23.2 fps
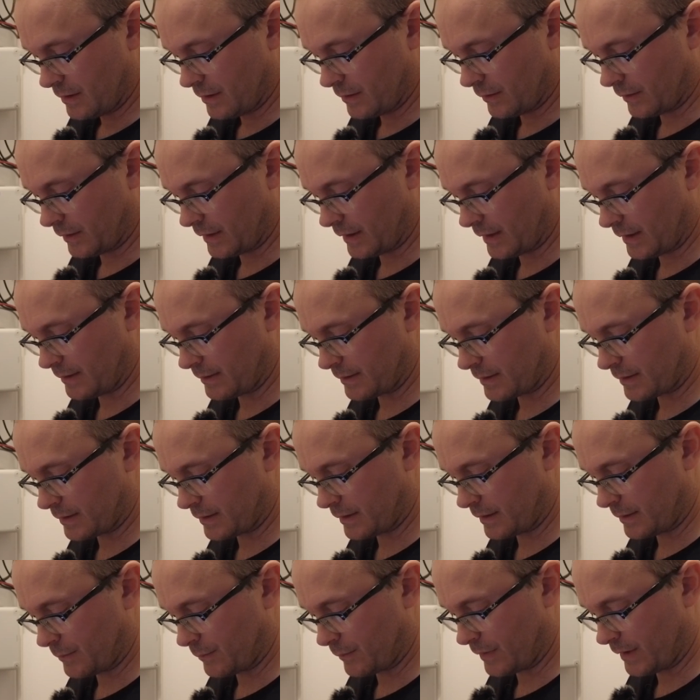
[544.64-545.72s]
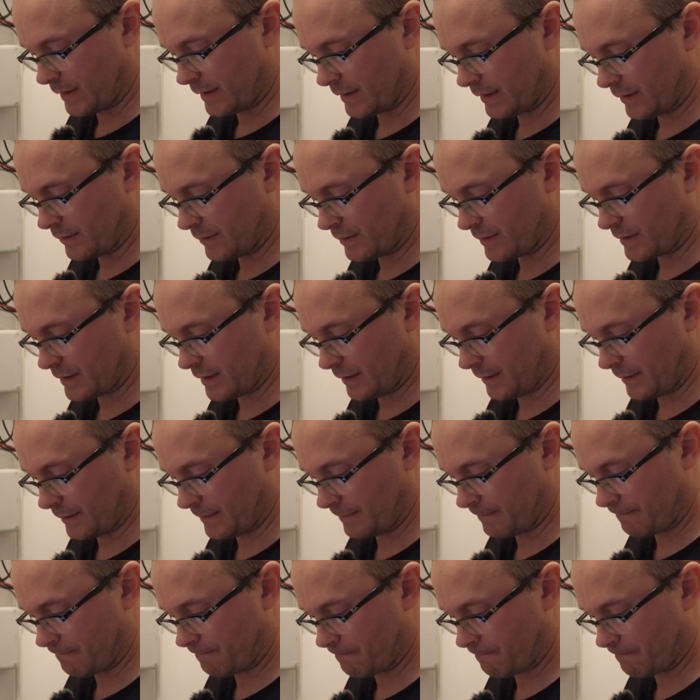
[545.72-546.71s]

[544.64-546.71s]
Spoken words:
Okay, so then we click on done.